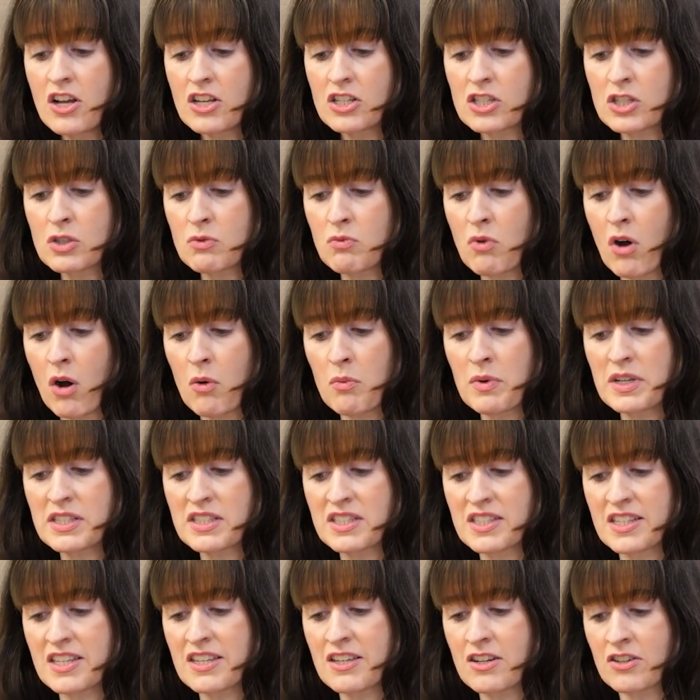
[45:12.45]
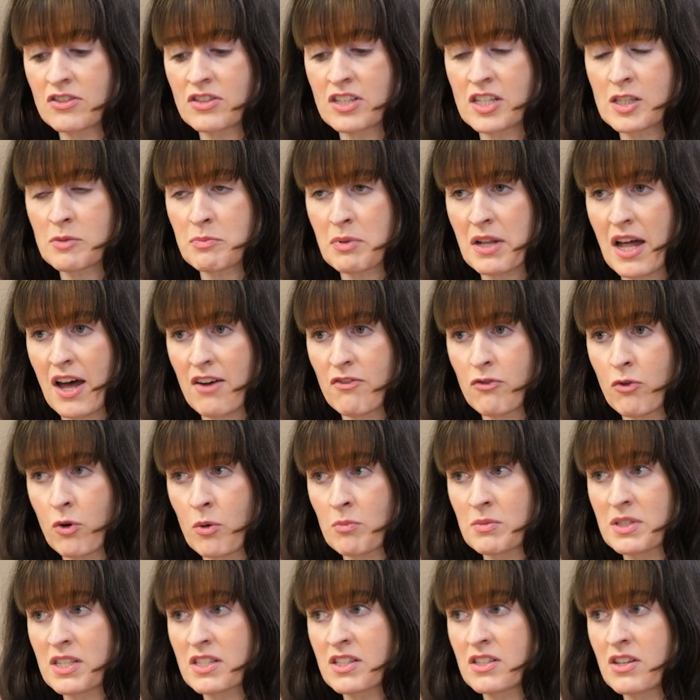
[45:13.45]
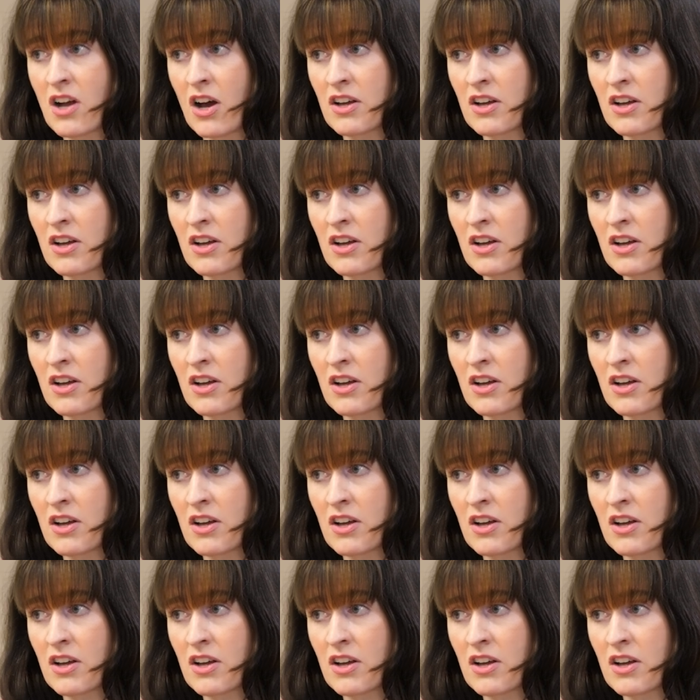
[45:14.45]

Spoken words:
so what we see on these platforms is